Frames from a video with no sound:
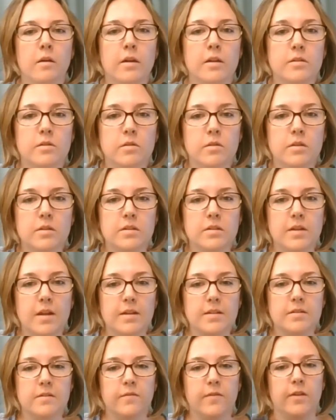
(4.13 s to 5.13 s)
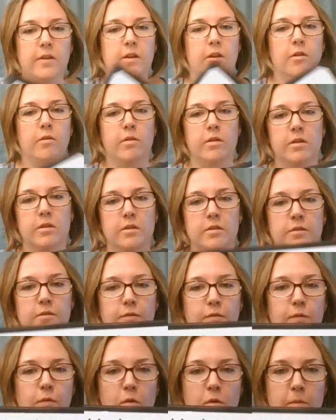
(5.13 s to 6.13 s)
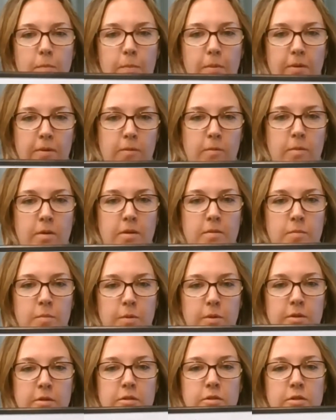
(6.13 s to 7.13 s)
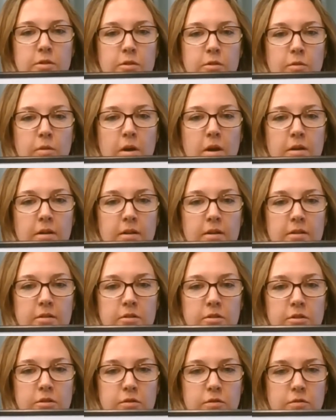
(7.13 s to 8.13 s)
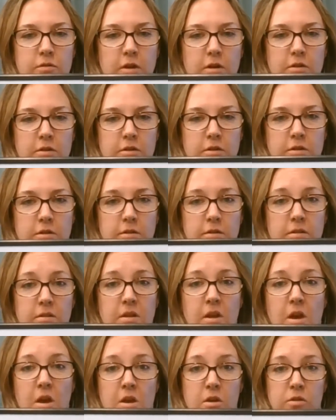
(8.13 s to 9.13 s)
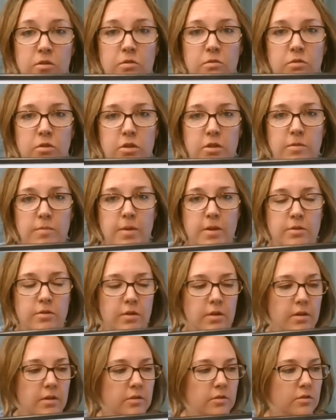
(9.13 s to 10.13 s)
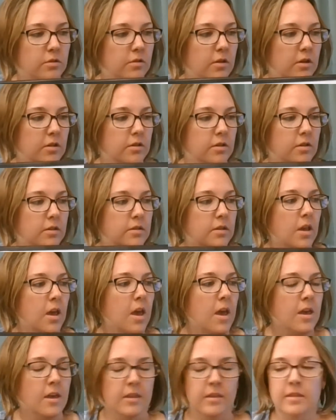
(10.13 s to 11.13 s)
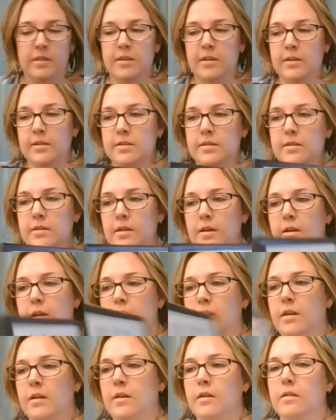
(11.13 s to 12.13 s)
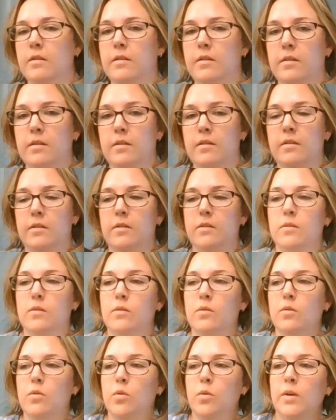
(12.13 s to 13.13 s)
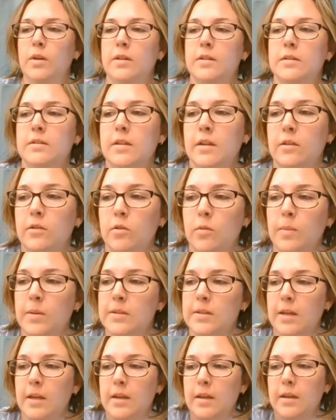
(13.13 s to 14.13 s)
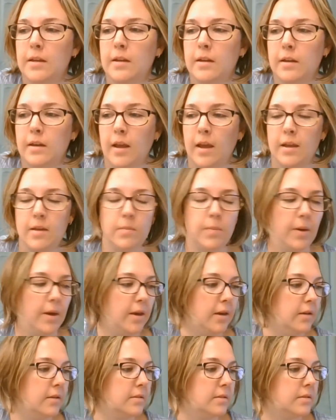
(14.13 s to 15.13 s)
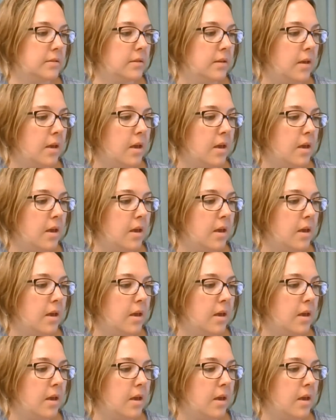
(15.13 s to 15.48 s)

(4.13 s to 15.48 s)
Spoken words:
So this next video is 4.1.2 on constructions, so geometric constructions. This quiz that you'll be taking in Apex